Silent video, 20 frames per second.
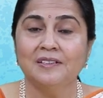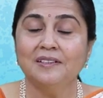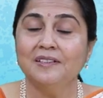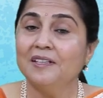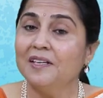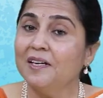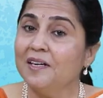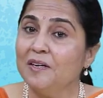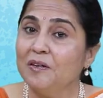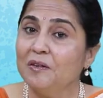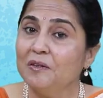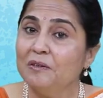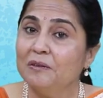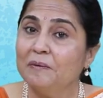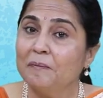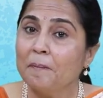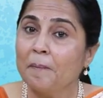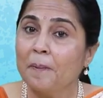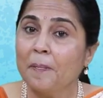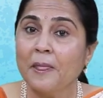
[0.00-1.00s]
the
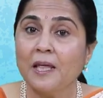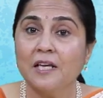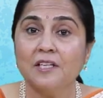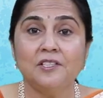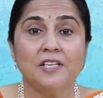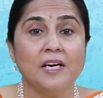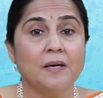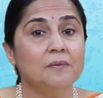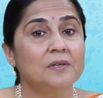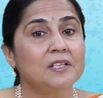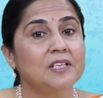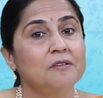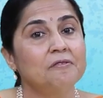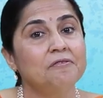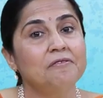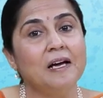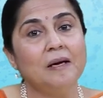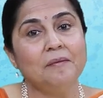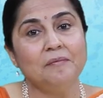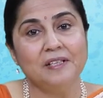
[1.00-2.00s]
Gemini
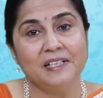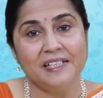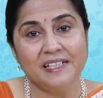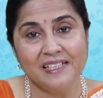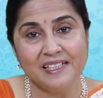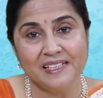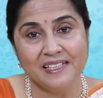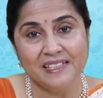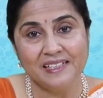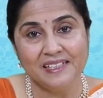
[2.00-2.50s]
family.